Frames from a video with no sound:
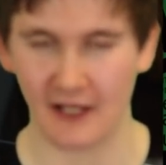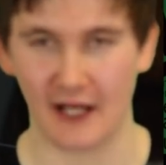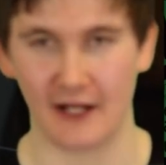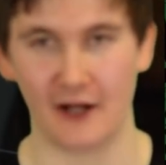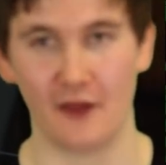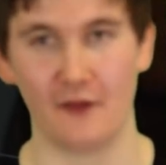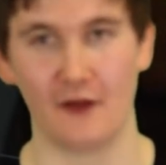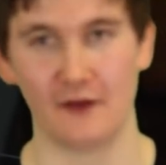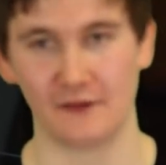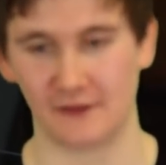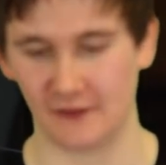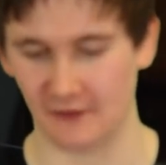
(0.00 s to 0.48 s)
I
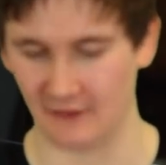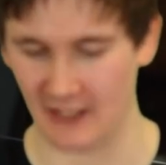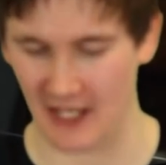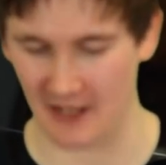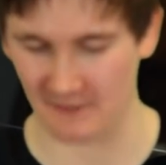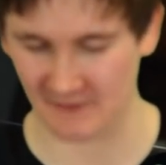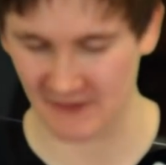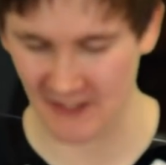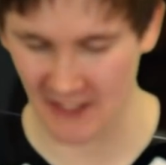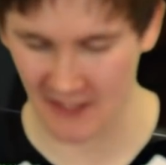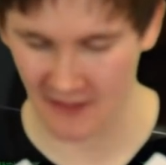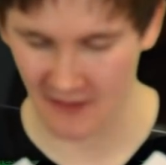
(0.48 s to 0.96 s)
know those two
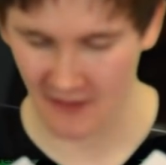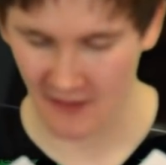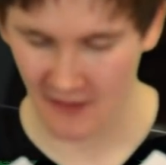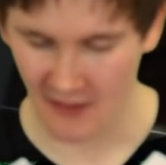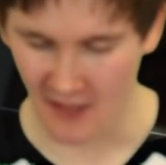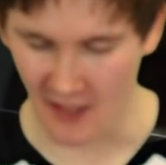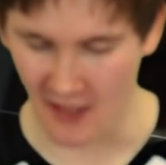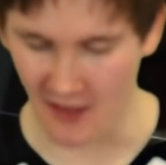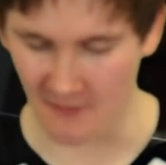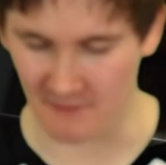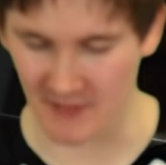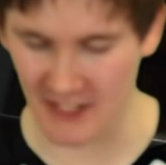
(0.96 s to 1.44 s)
names.
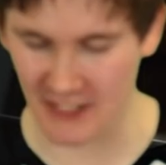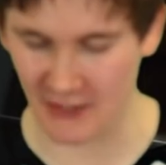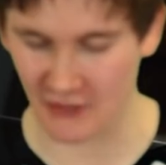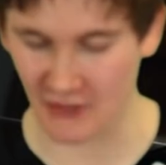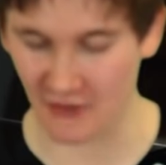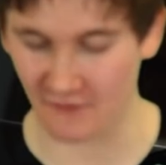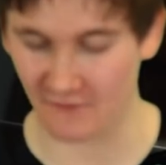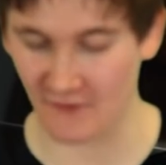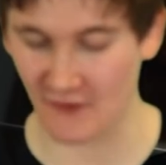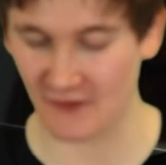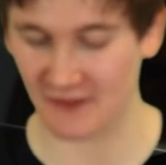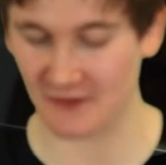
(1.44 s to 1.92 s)

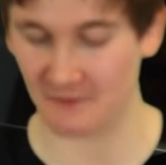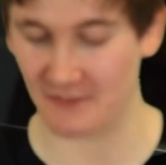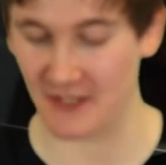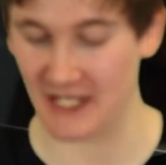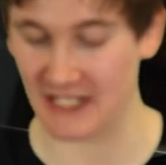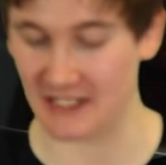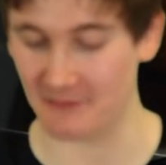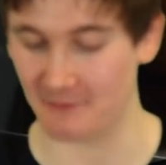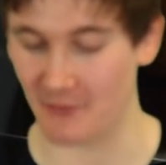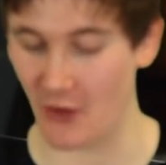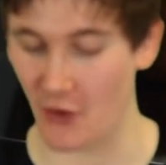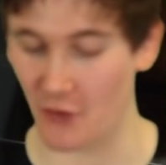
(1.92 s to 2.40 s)
Pikachu first
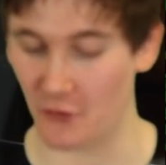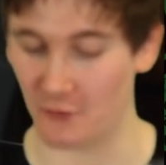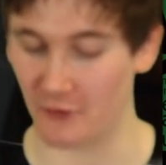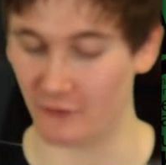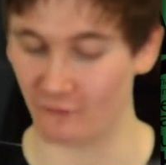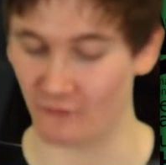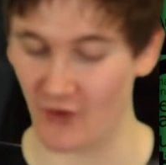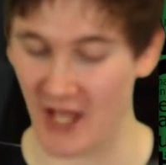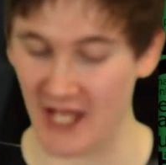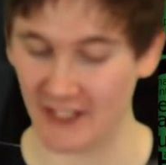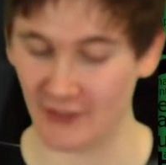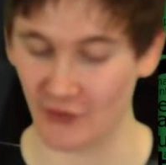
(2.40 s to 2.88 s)
appeared in
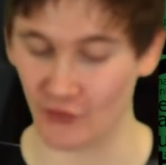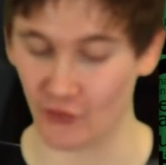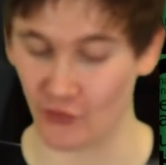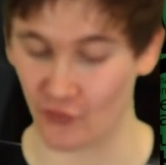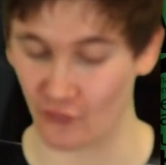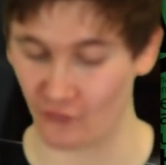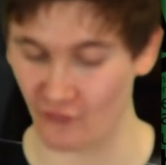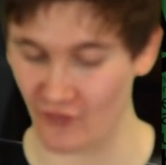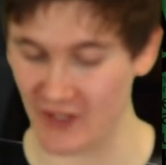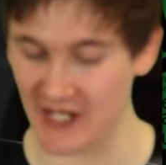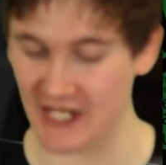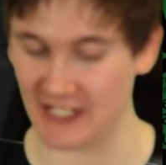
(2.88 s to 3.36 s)
Pokemon Red and
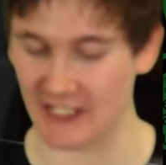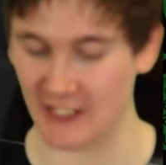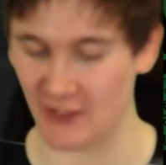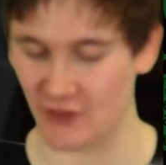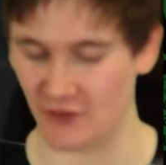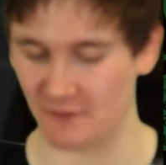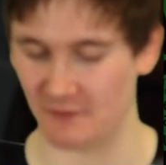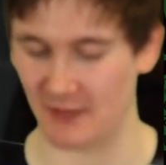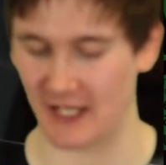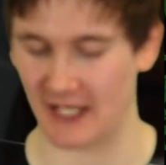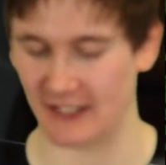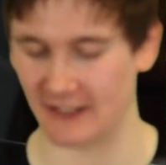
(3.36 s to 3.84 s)
Green in
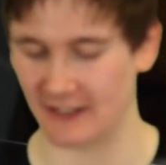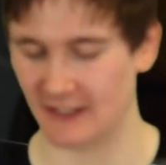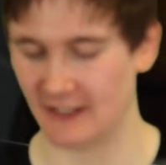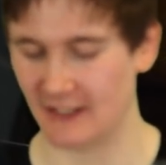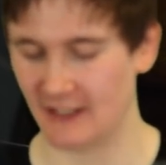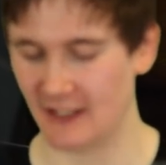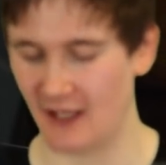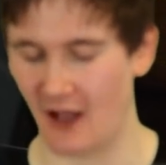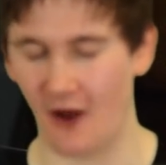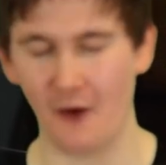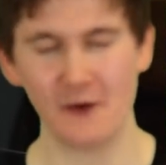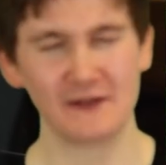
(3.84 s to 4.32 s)
Japan.
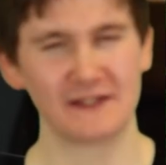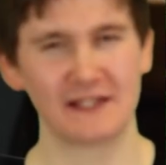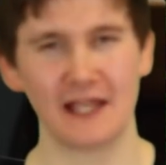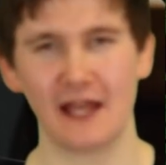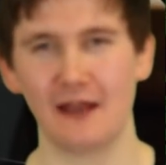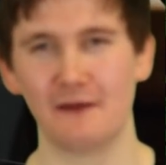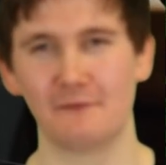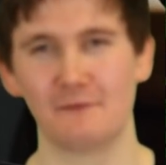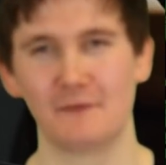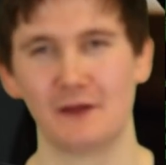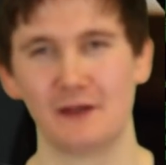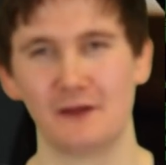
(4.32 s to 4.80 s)
I always
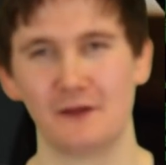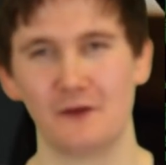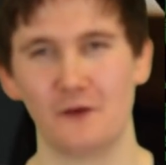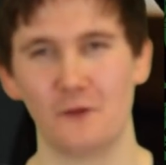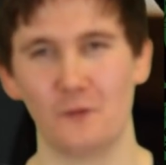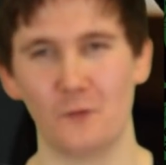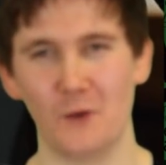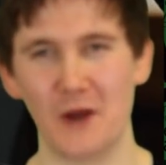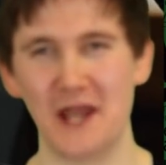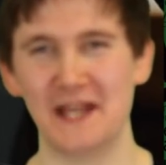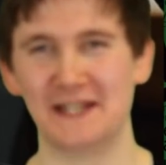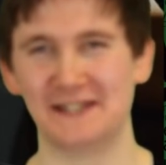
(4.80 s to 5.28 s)
get
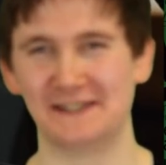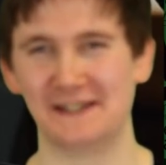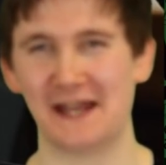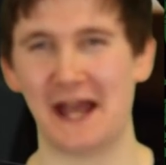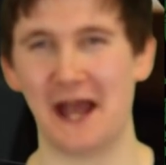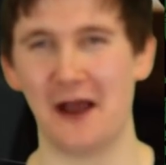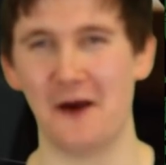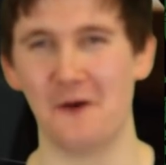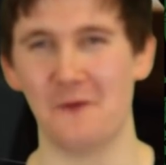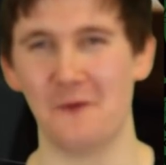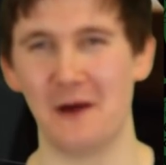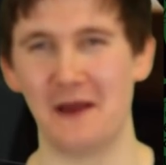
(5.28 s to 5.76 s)
weirded
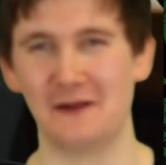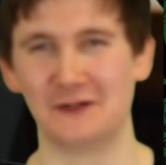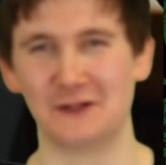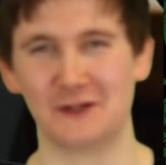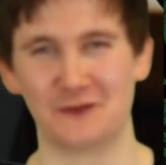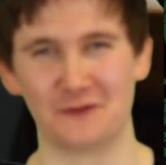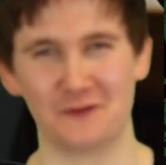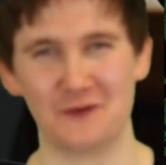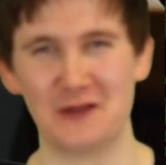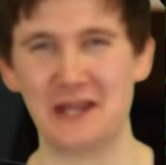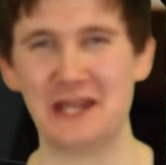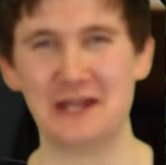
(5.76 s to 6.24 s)
out when
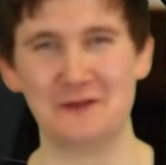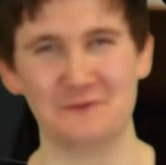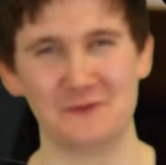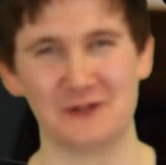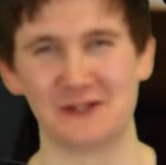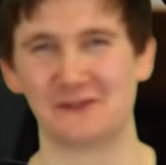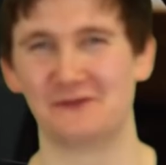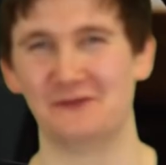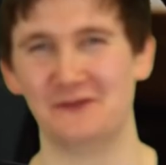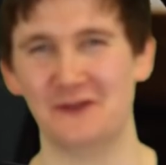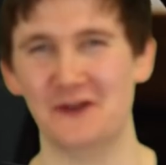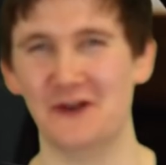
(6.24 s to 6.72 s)
Green
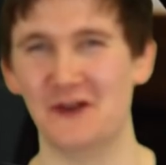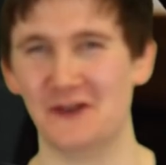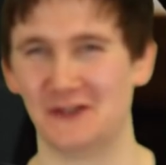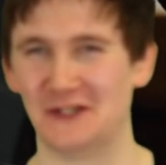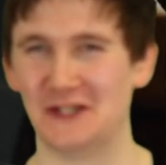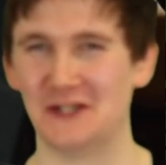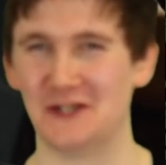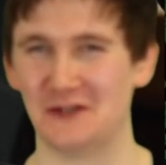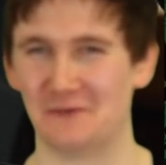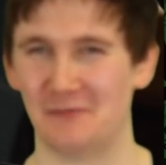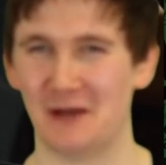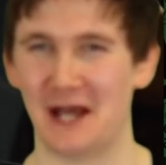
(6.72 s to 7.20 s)
was
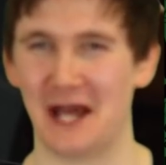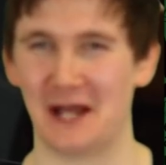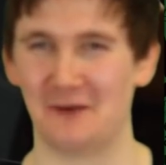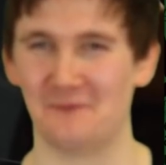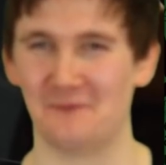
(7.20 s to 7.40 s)
first in Japan.